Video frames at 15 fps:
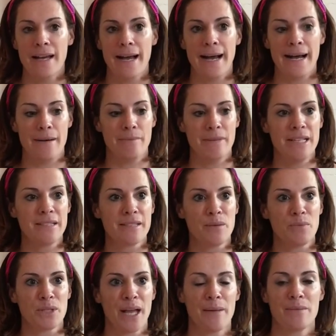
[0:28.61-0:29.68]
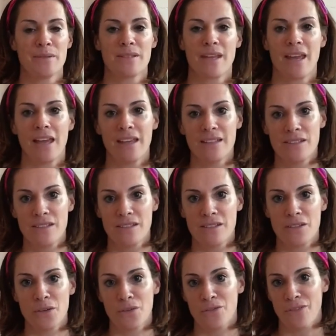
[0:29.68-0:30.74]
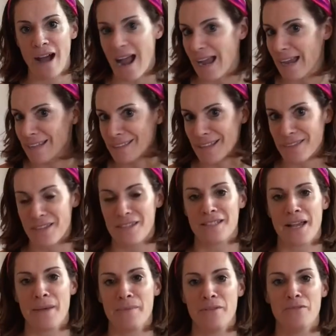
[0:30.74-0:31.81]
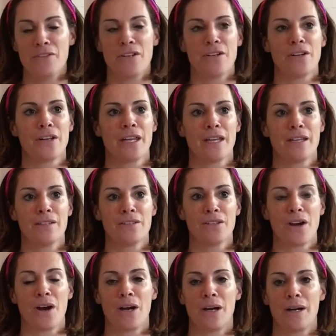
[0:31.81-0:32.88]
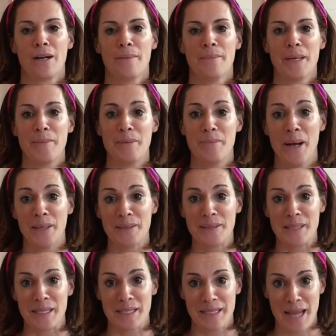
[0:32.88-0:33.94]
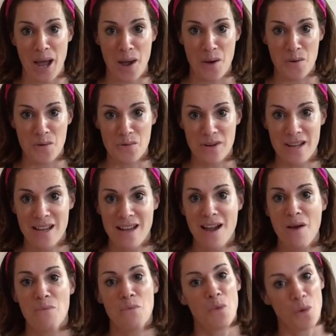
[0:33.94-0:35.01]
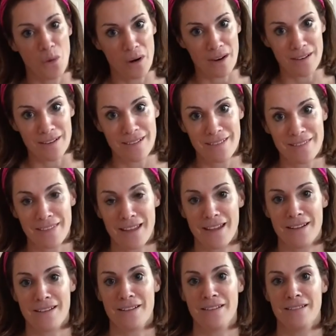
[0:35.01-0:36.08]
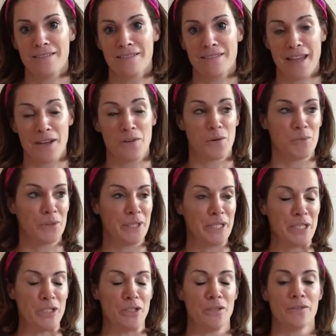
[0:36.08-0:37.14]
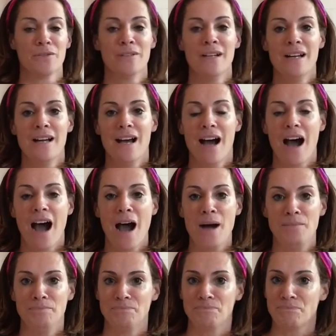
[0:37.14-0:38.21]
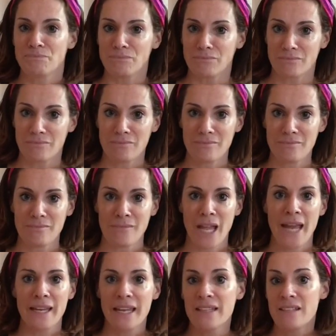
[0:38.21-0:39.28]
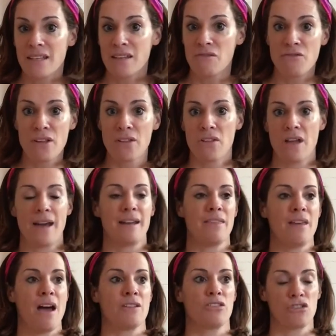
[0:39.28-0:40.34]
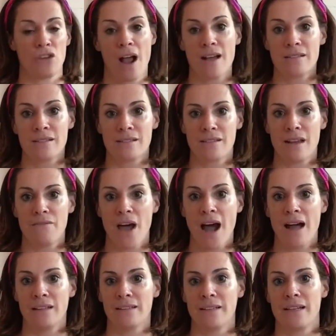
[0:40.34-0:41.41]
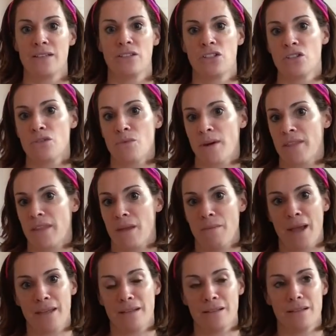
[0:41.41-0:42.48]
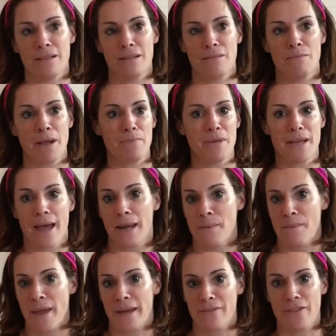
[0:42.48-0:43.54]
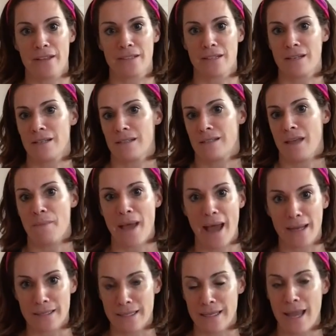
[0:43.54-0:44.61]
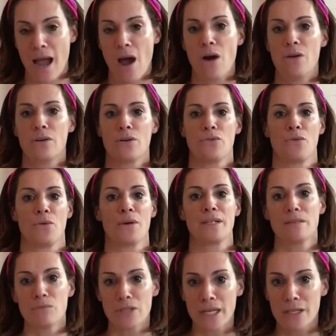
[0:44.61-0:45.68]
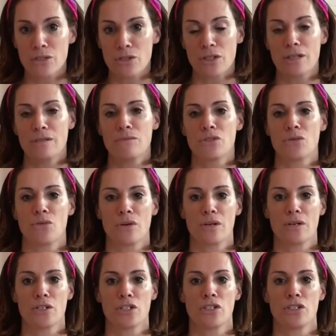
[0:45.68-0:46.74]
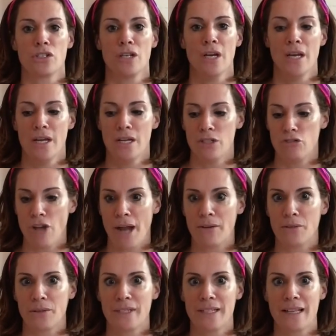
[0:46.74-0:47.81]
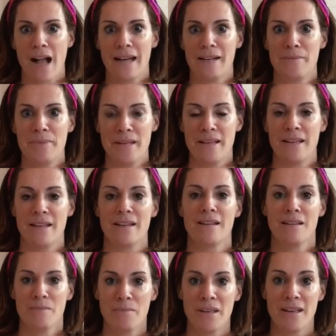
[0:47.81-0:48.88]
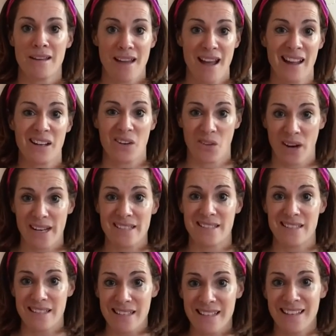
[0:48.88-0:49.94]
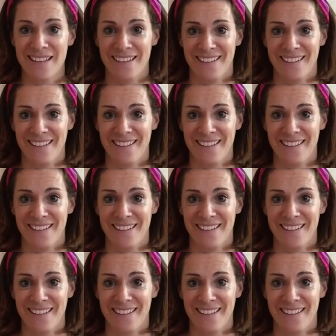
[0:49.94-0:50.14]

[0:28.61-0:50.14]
And sometimes kids, you'll find that this time of year, kids are maybe melting down more than they normally do. And kids can feel a lot of that stress of the holidays too, where it might be kind of manifested as them acting out or throwing some tantrums or just generally kind of being kind of crazy.